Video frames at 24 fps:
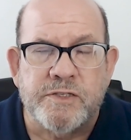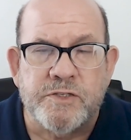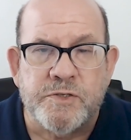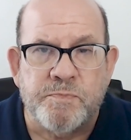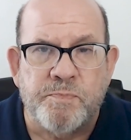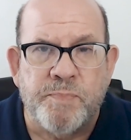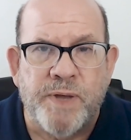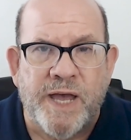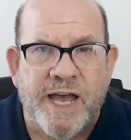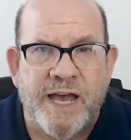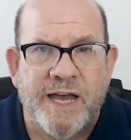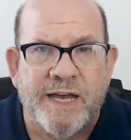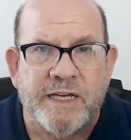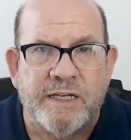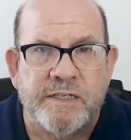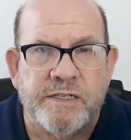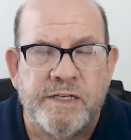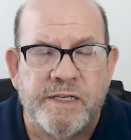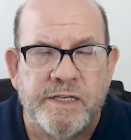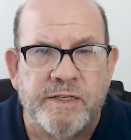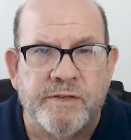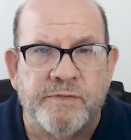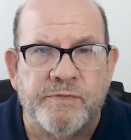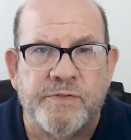It's
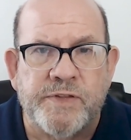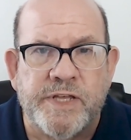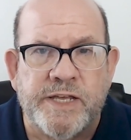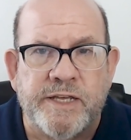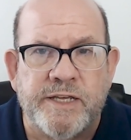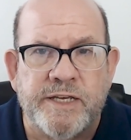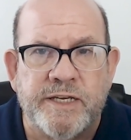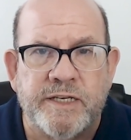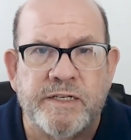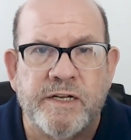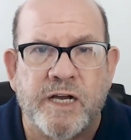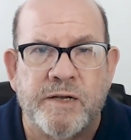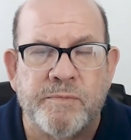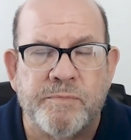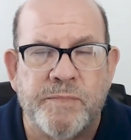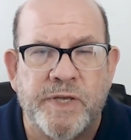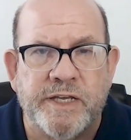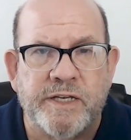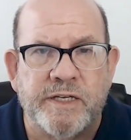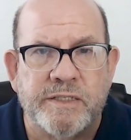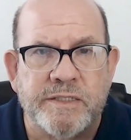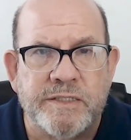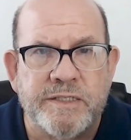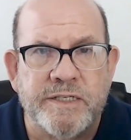bad if they cannot
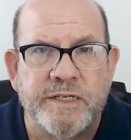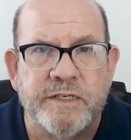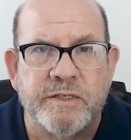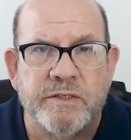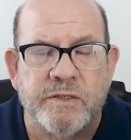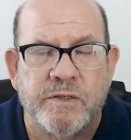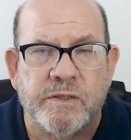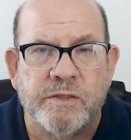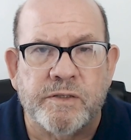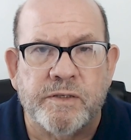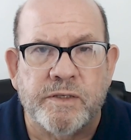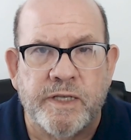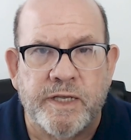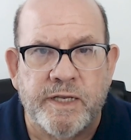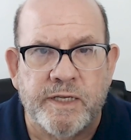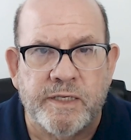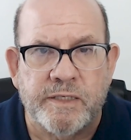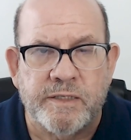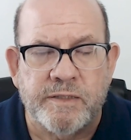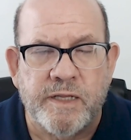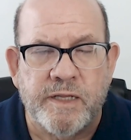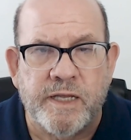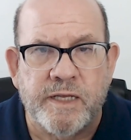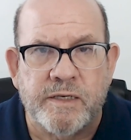make a deal,
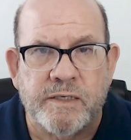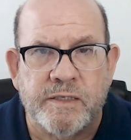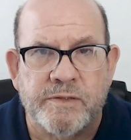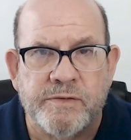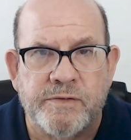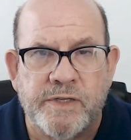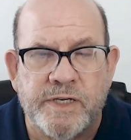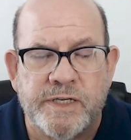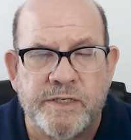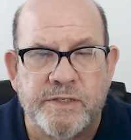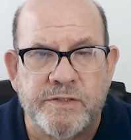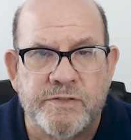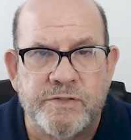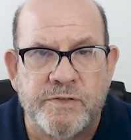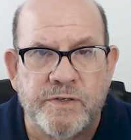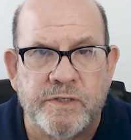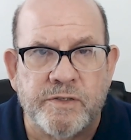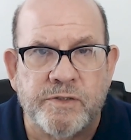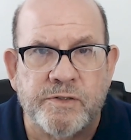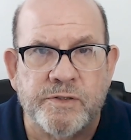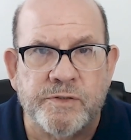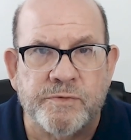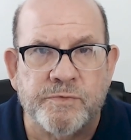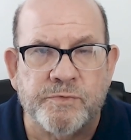and uh, that is
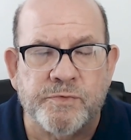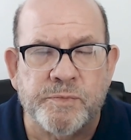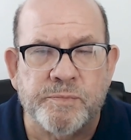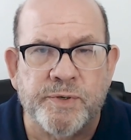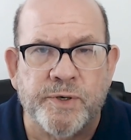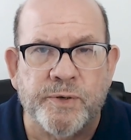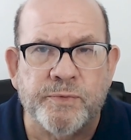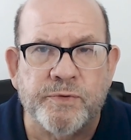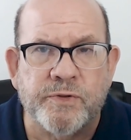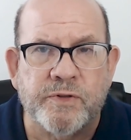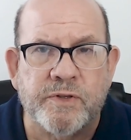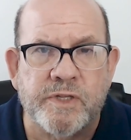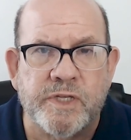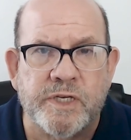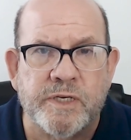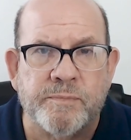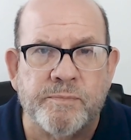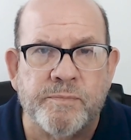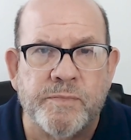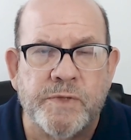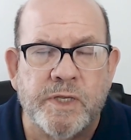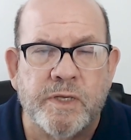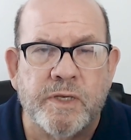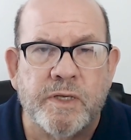good for both of
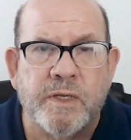them.